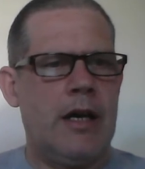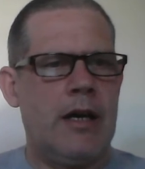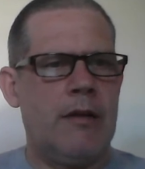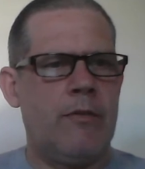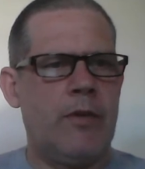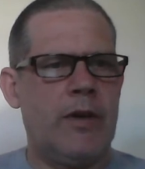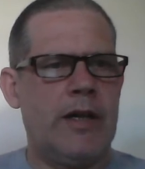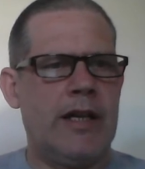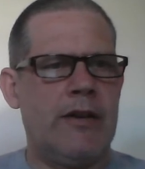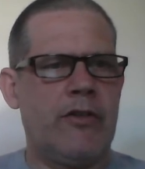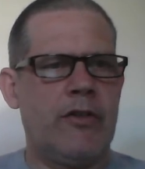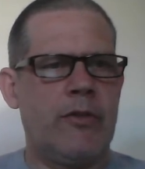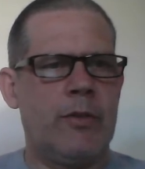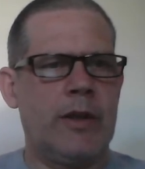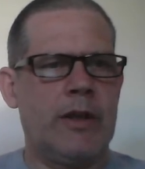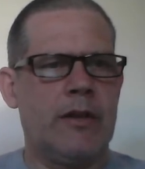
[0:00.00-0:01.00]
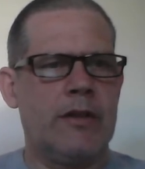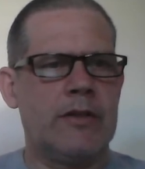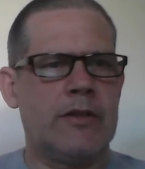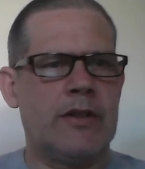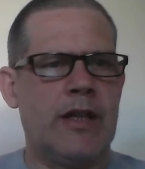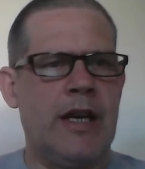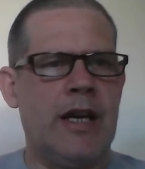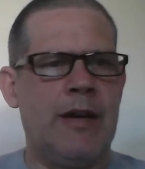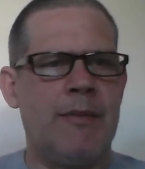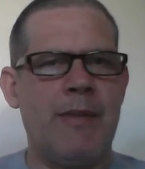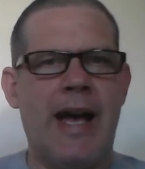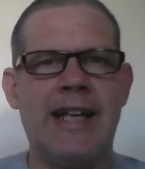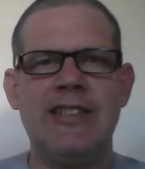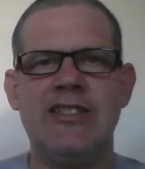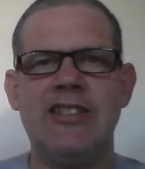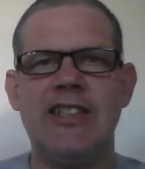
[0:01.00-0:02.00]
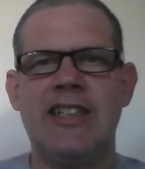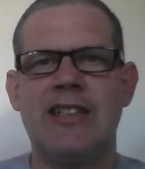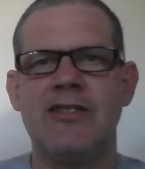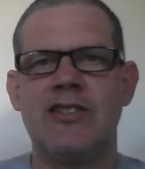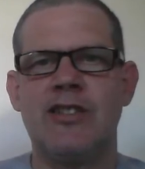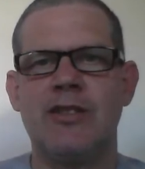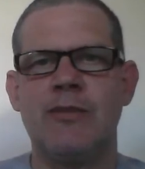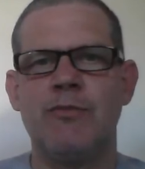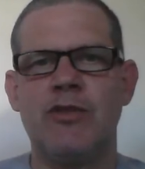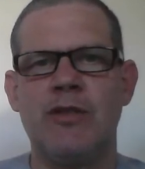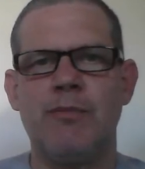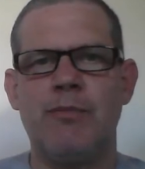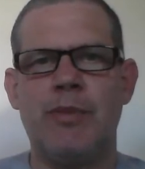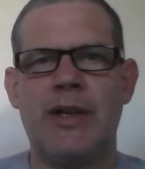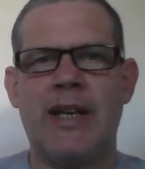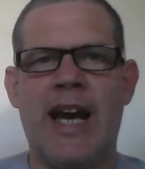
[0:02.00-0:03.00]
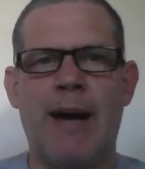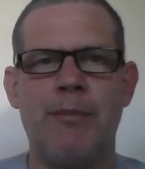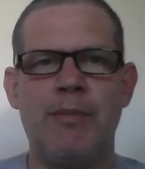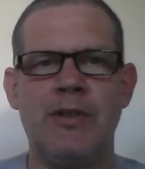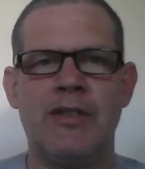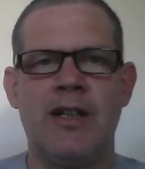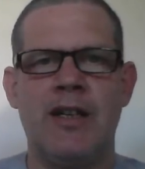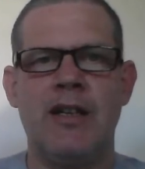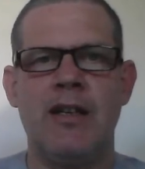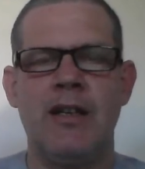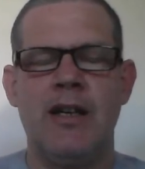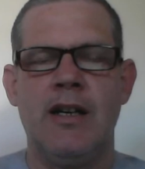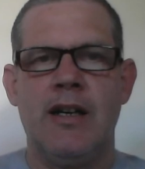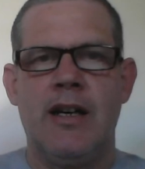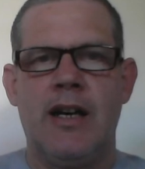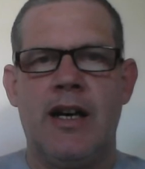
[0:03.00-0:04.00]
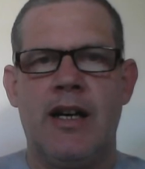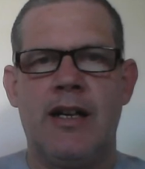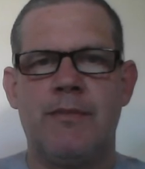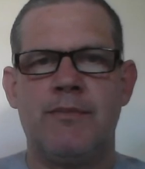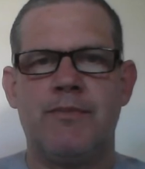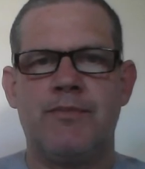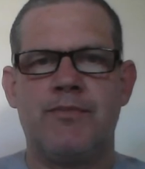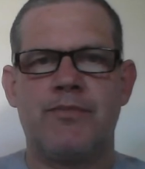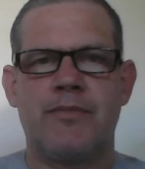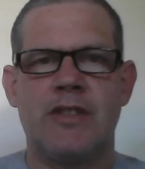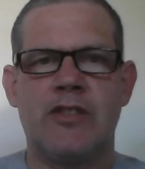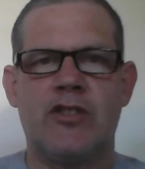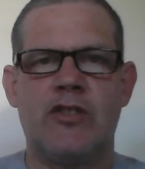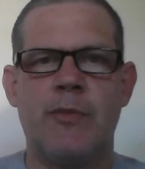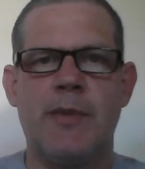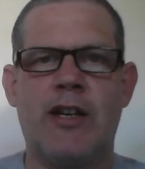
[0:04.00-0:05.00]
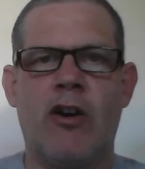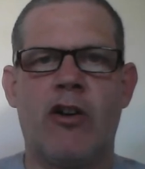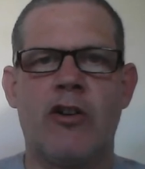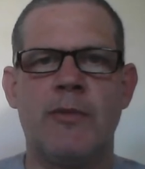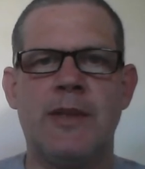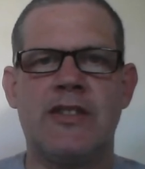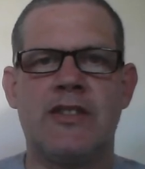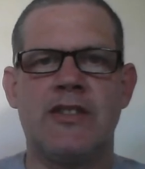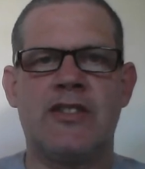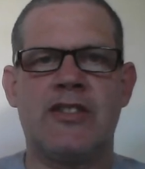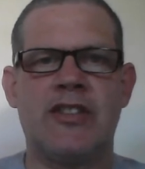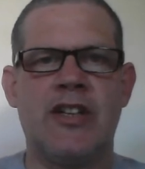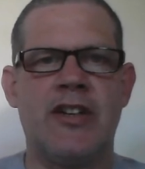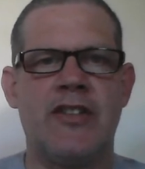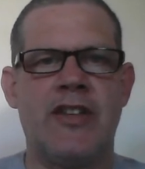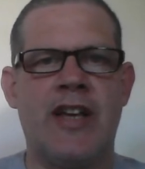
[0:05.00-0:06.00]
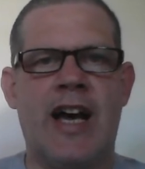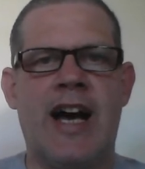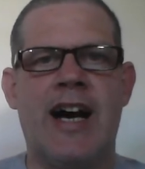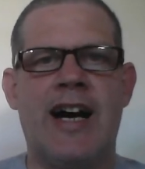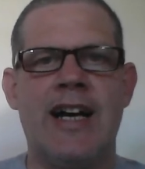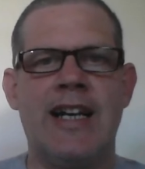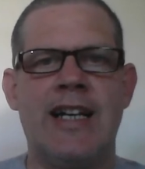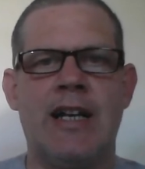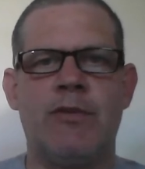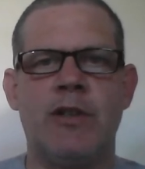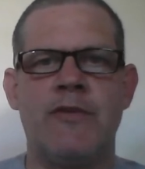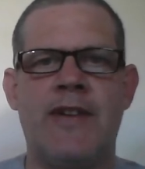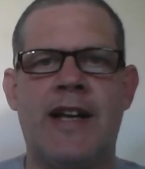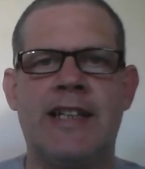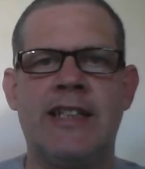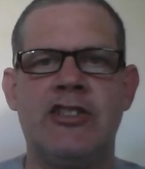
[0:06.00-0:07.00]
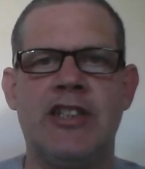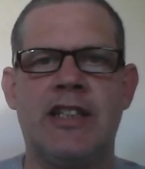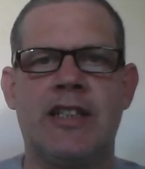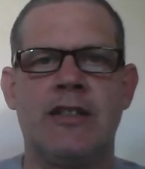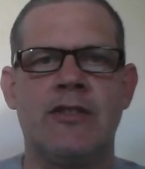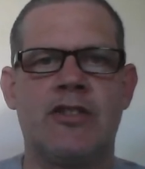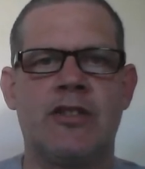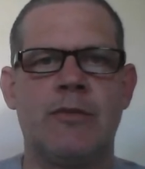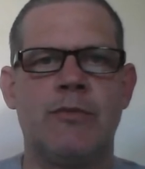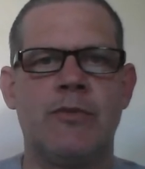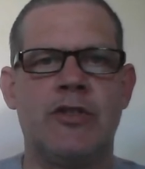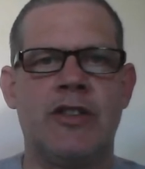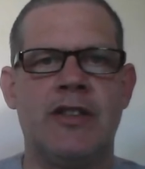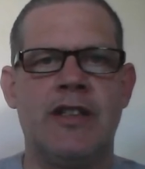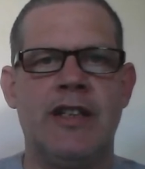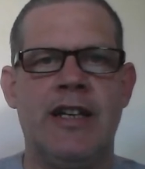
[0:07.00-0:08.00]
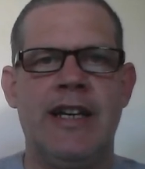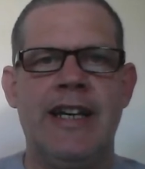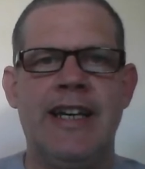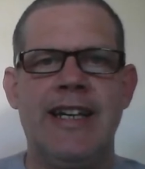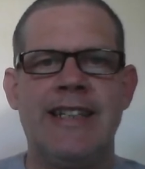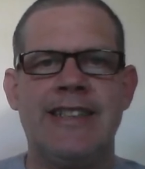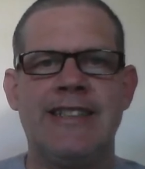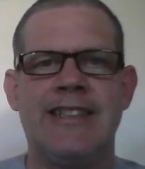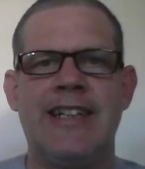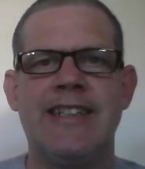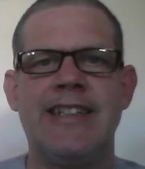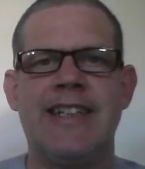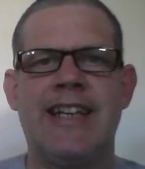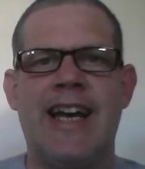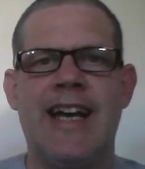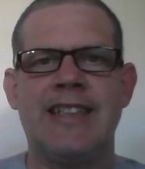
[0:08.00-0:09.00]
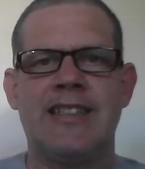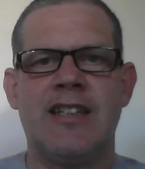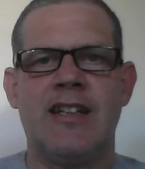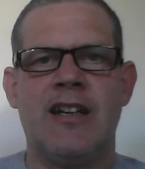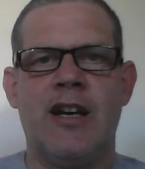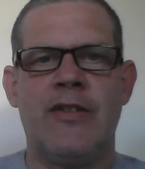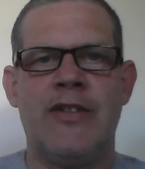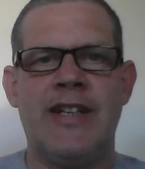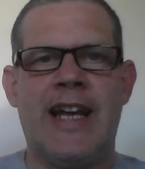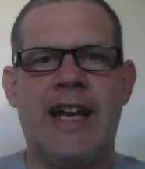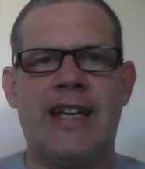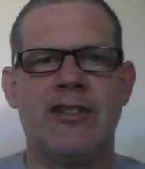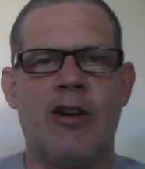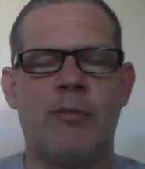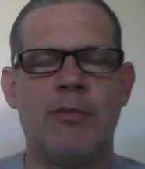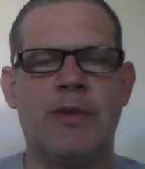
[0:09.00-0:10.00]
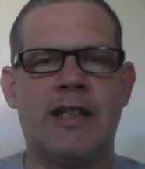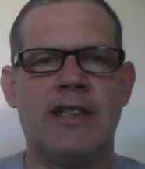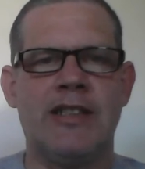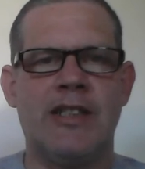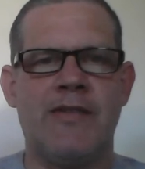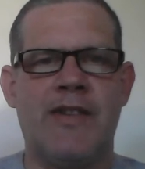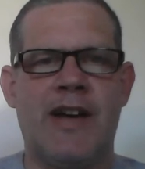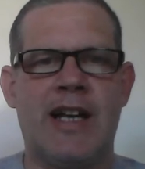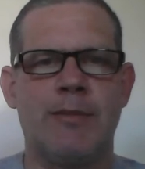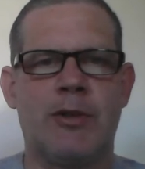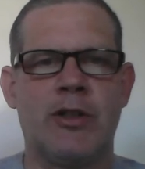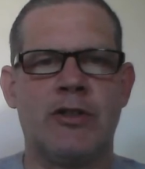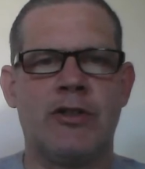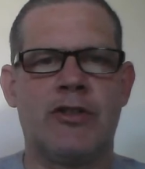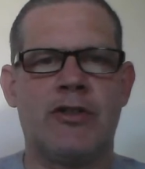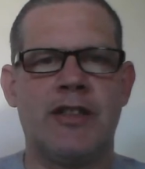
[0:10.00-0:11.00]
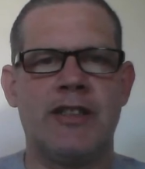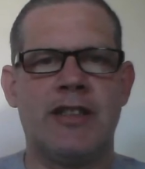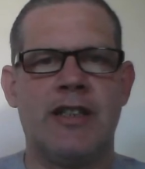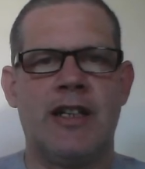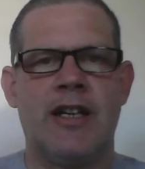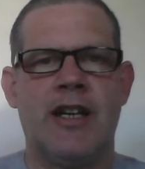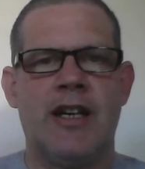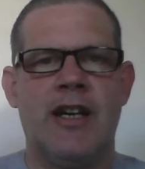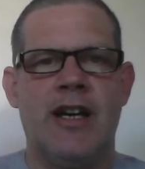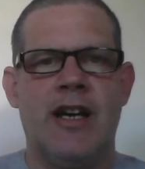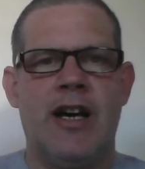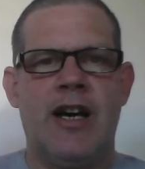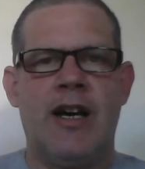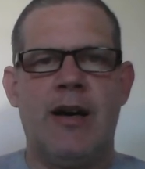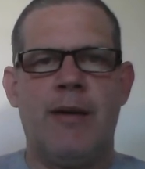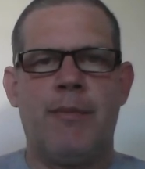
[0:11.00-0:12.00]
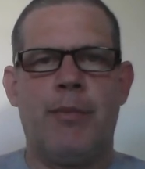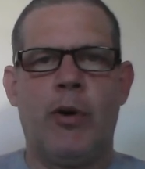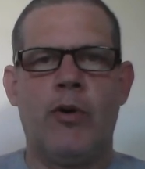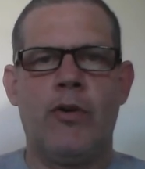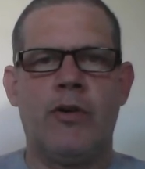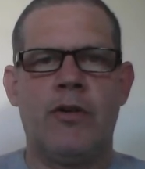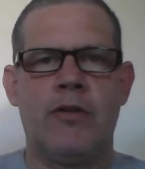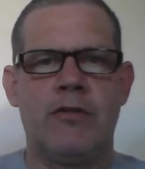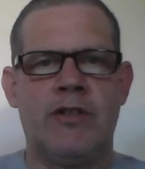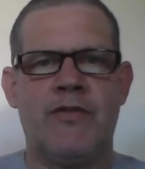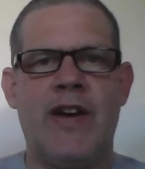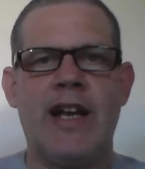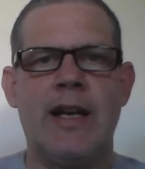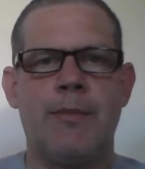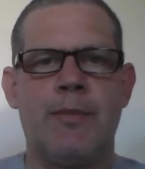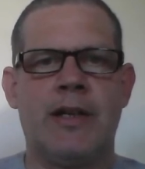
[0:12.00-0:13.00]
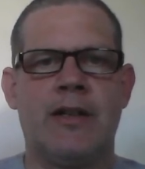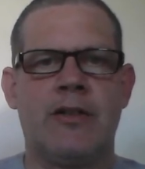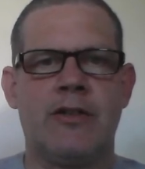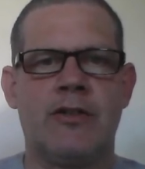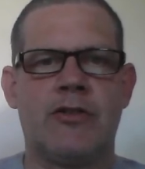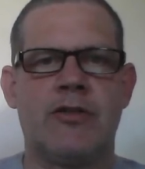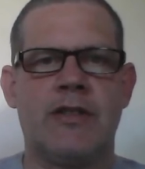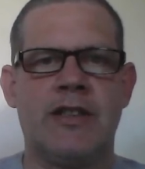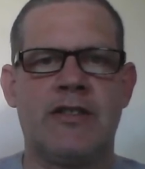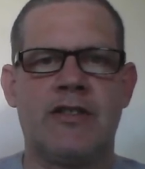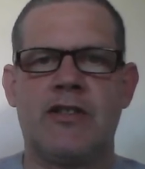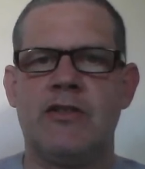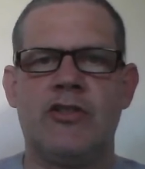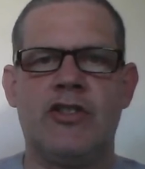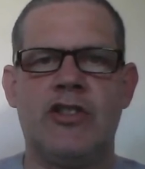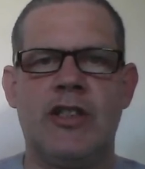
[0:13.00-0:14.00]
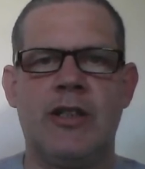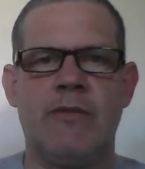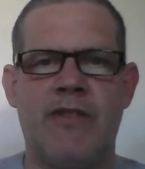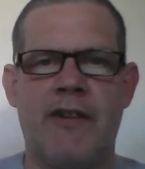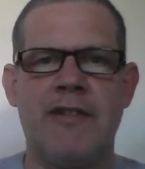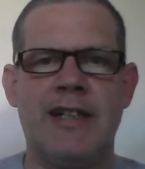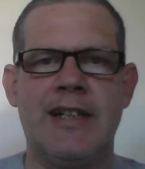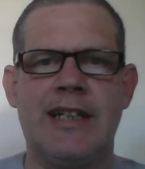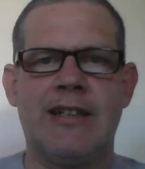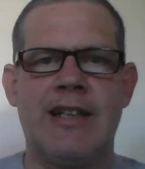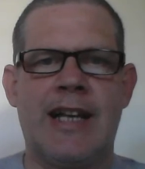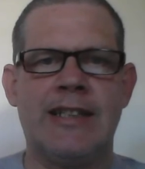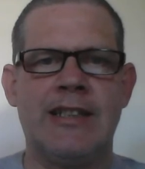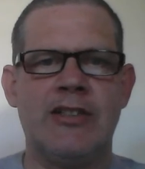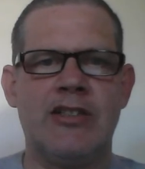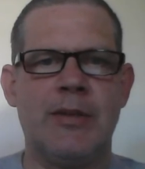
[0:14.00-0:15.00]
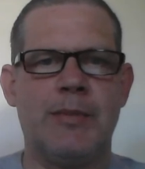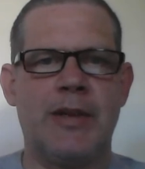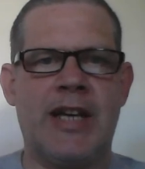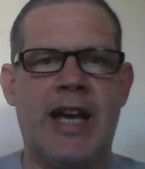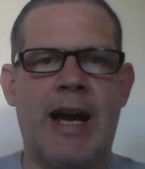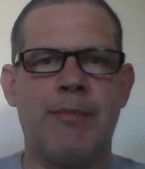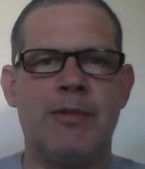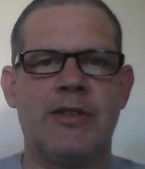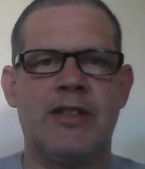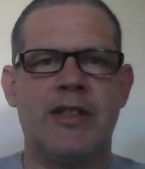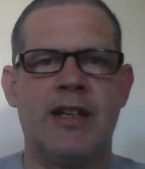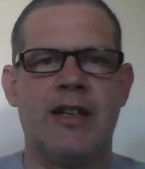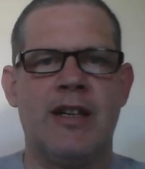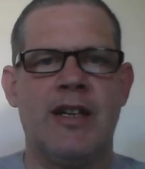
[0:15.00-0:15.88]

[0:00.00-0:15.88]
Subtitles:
What else have we got? Energy consumption per capita. Some economists assert that a high level of energy consumption is an indicator of an economically developed country. Poor developing countries consume very little energy per capita.